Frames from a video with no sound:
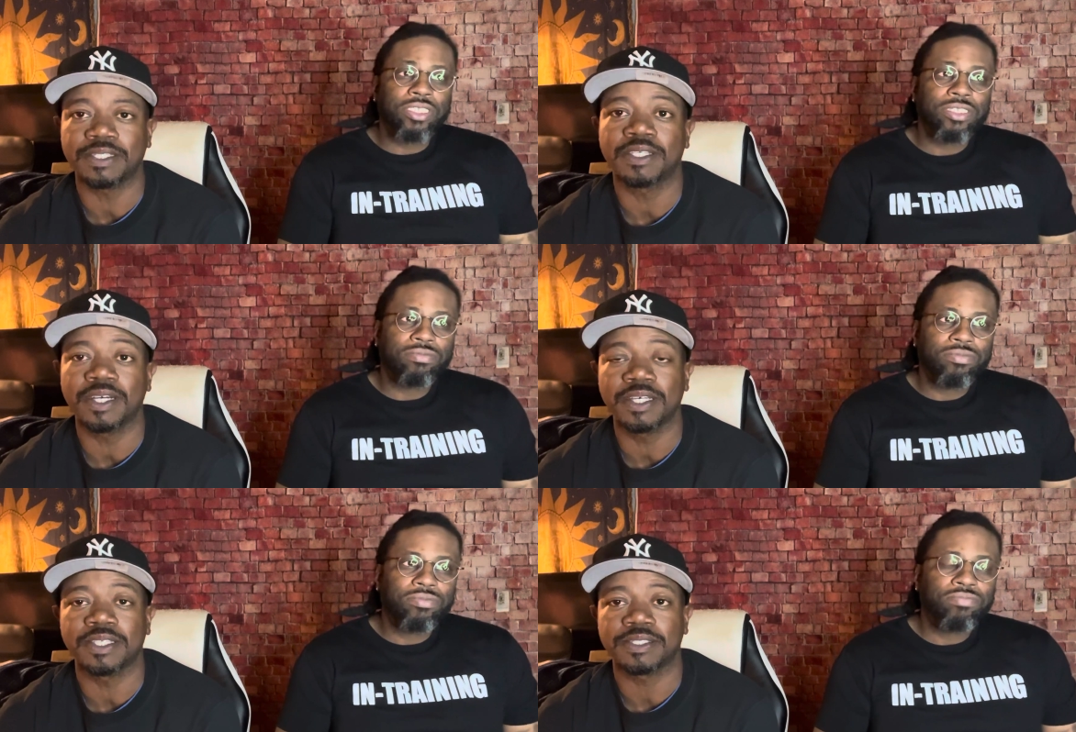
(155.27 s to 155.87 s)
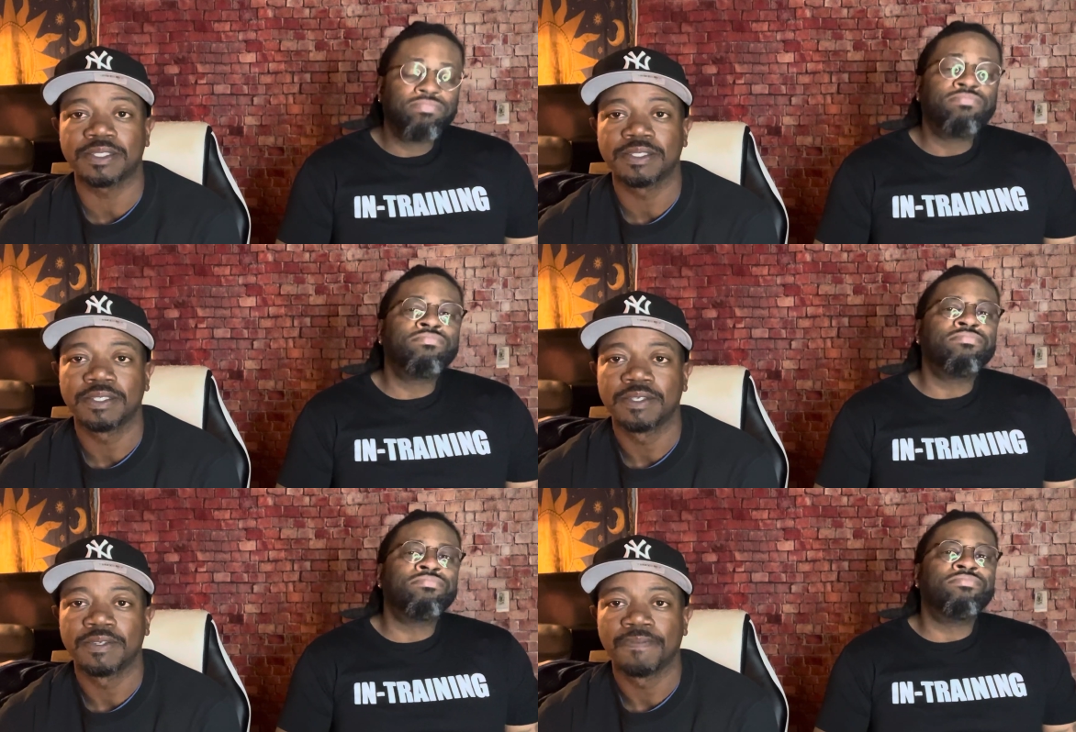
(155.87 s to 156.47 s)
Speaker 1: to us.
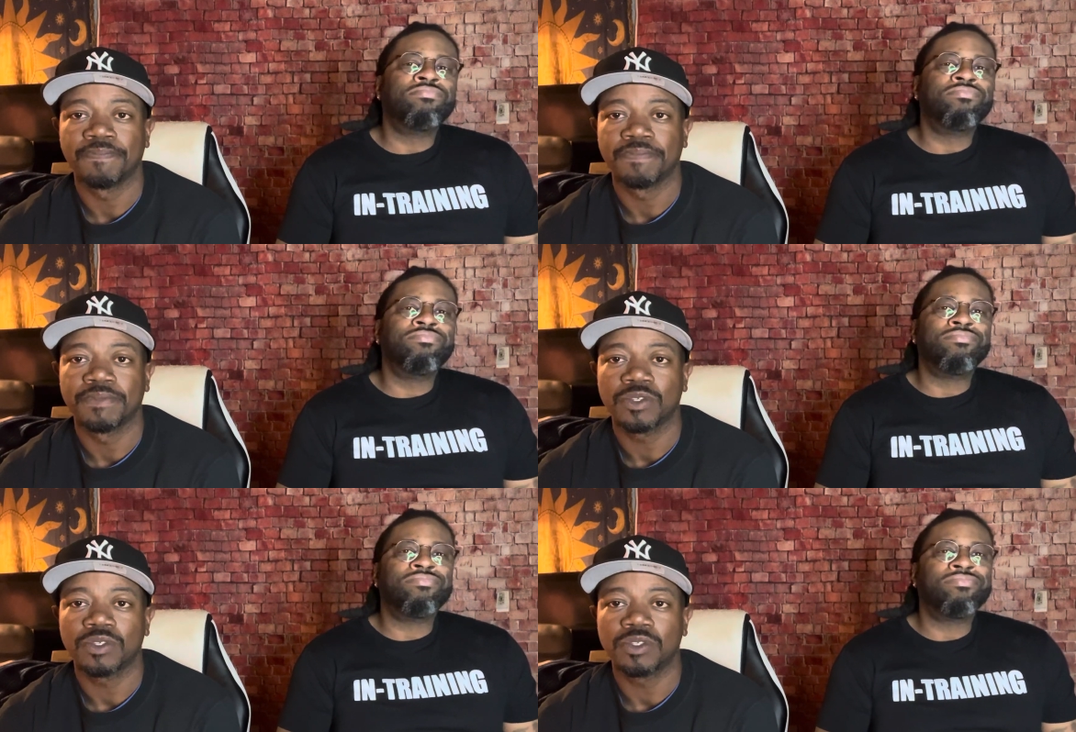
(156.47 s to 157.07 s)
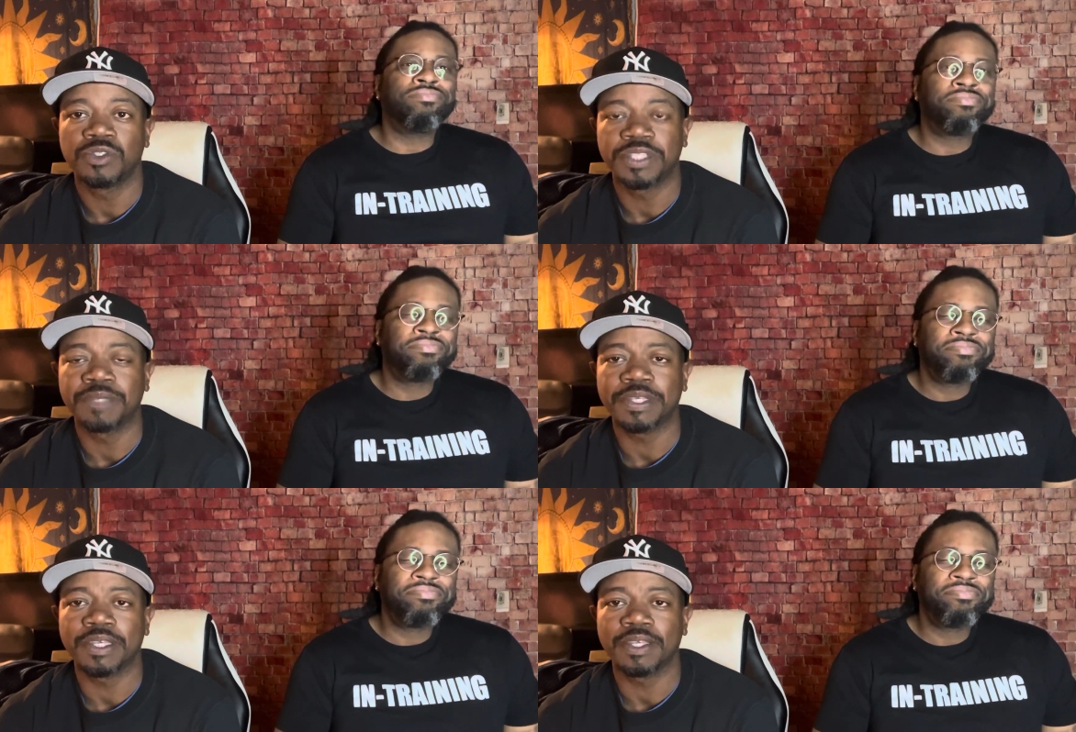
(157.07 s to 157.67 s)
Mm. You see what
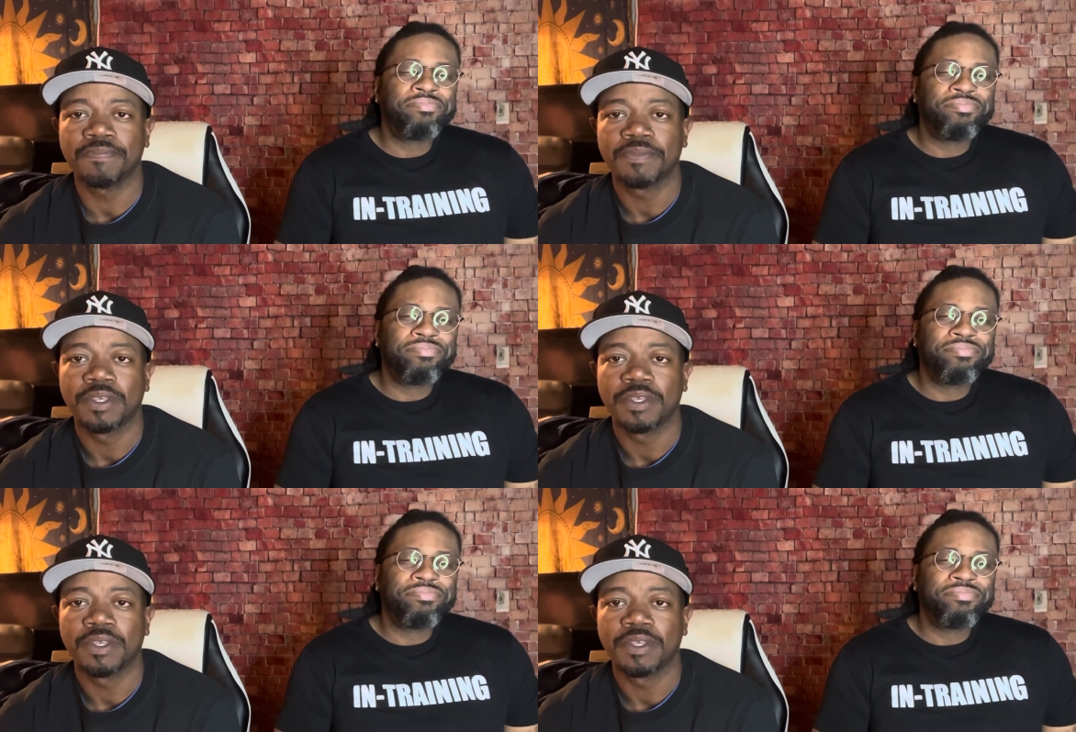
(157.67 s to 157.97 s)
I'm saying?